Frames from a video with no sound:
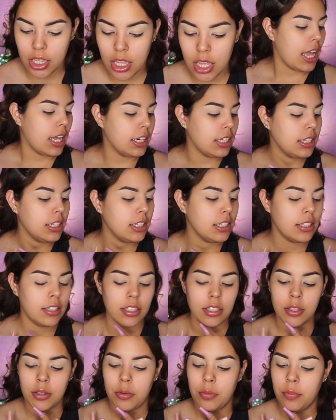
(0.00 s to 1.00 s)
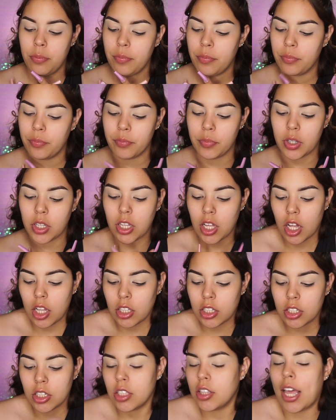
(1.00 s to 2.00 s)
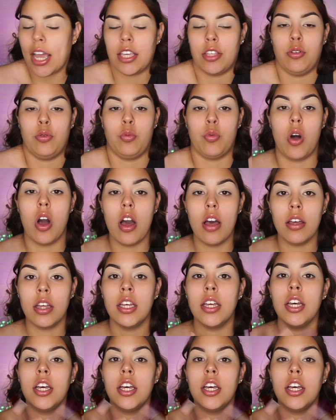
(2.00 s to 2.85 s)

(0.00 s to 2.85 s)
Any color that you want,